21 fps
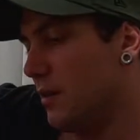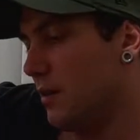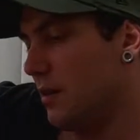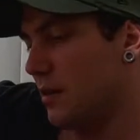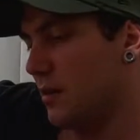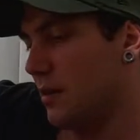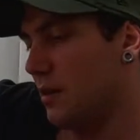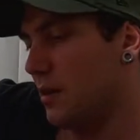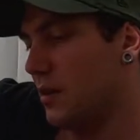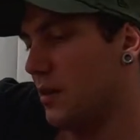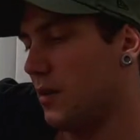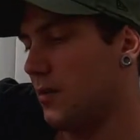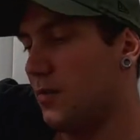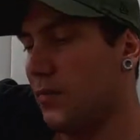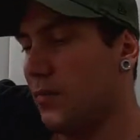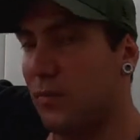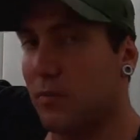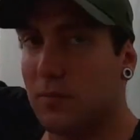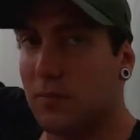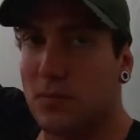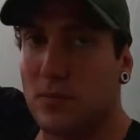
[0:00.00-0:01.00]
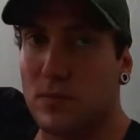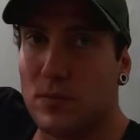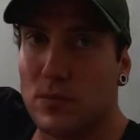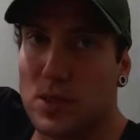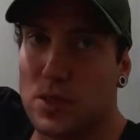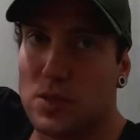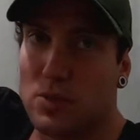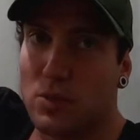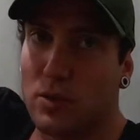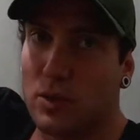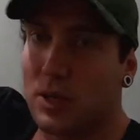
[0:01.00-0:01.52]

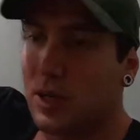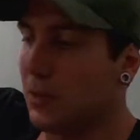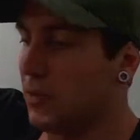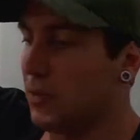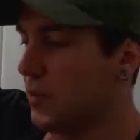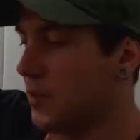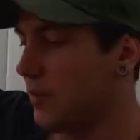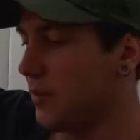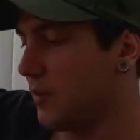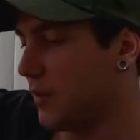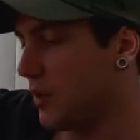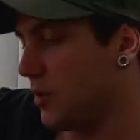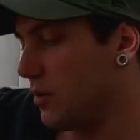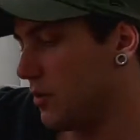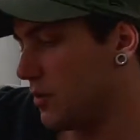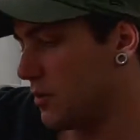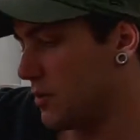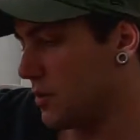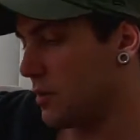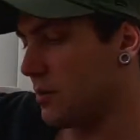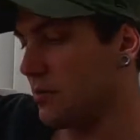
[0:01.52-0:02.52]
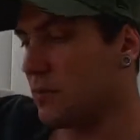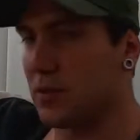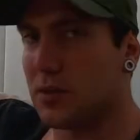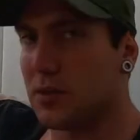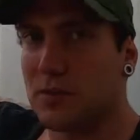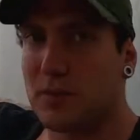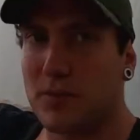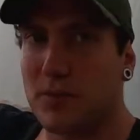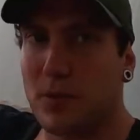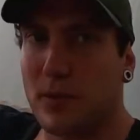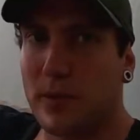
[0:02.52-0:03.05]
Saw a couple of reviews. It was
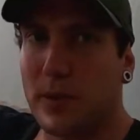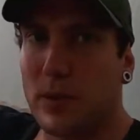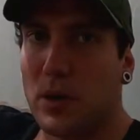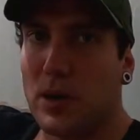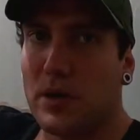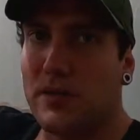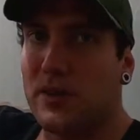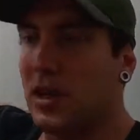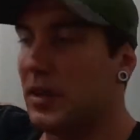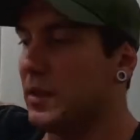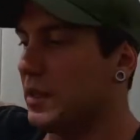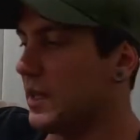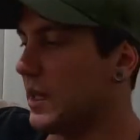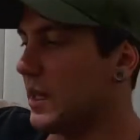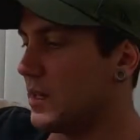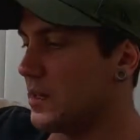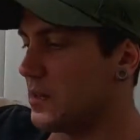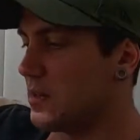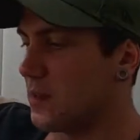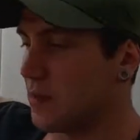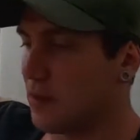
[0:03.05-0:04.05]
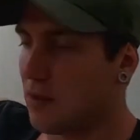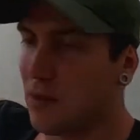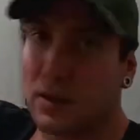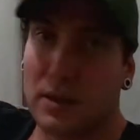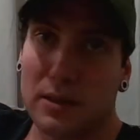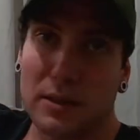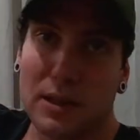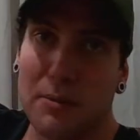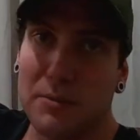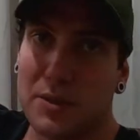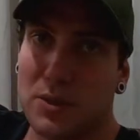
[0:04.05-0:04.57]
probably one of the only kits that kind of
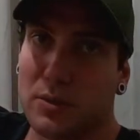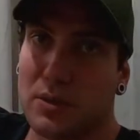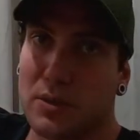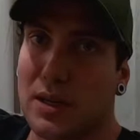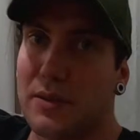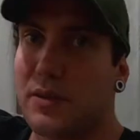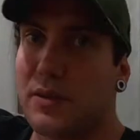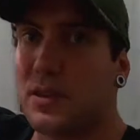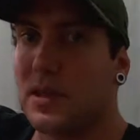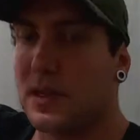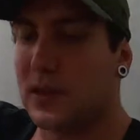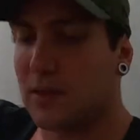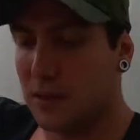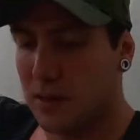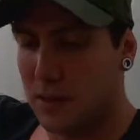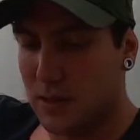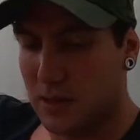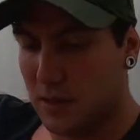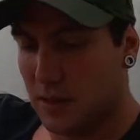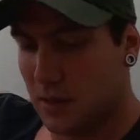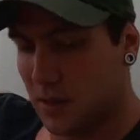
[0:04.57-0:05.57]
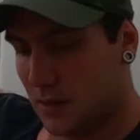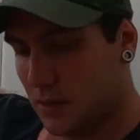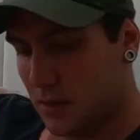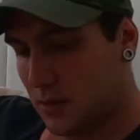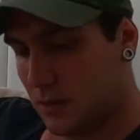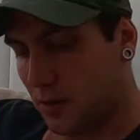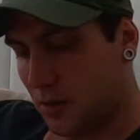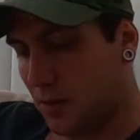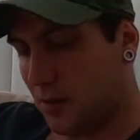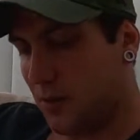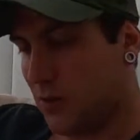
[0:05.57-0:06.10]
comes with everything.
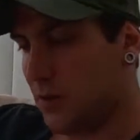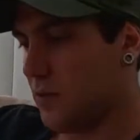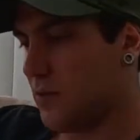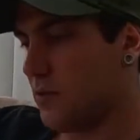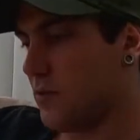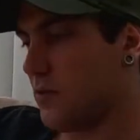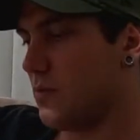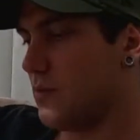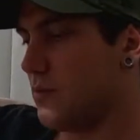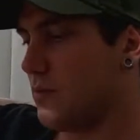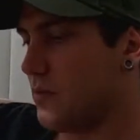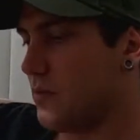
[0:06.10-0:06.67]
So